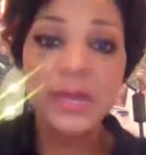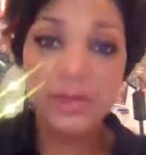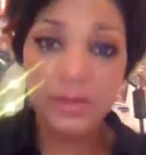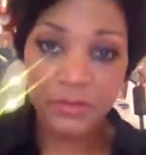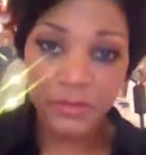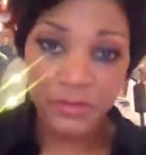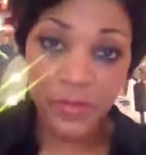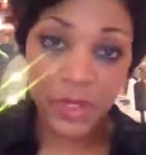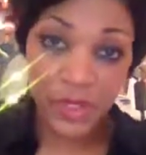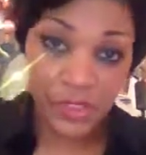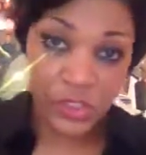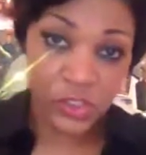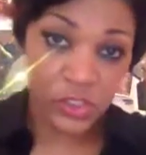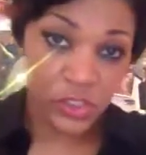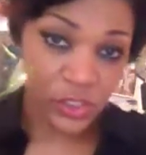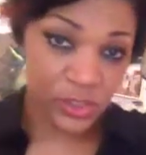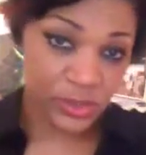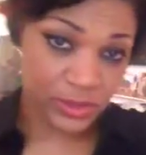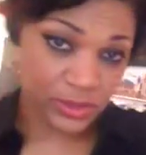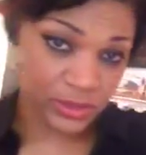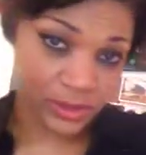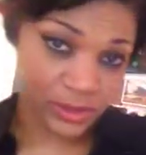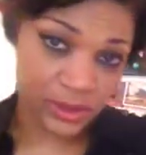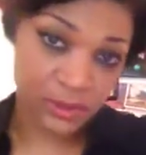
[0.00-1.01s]

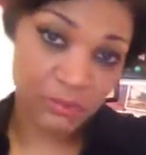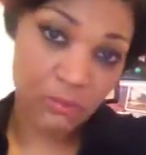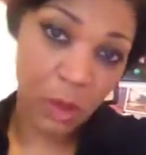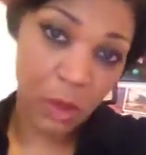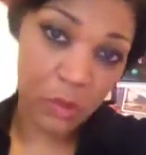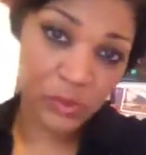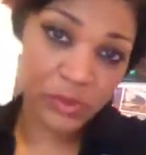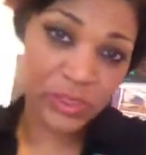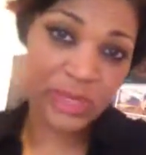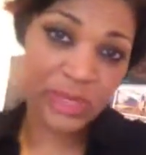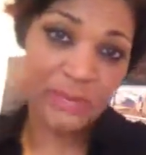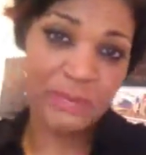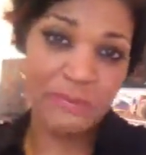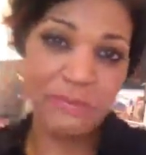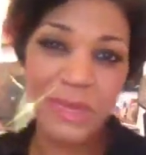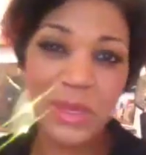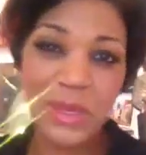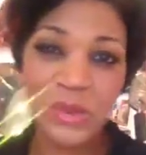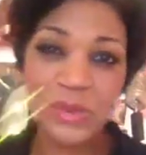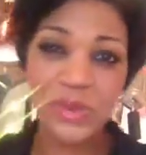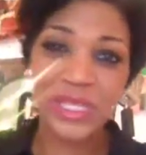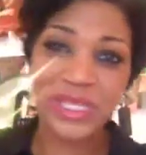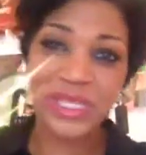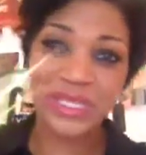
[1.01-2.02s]
visions,
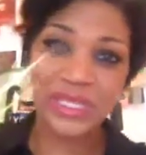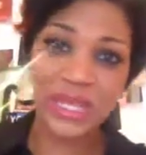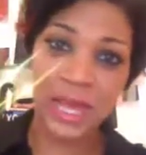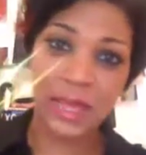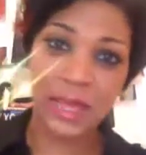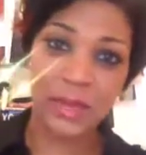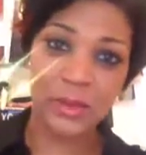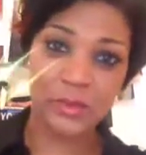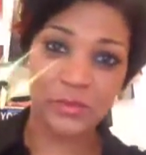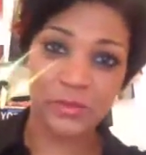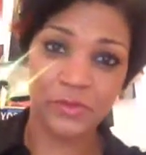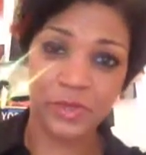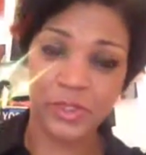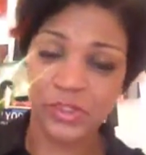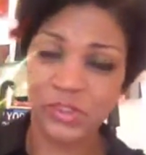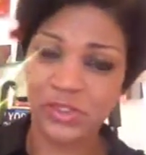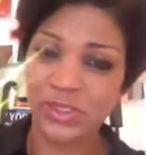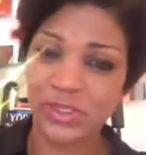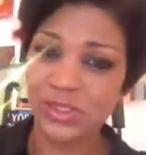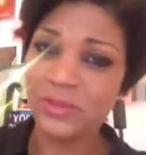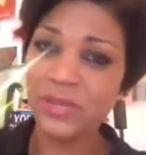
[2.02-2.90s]
multi-million-dollar visions.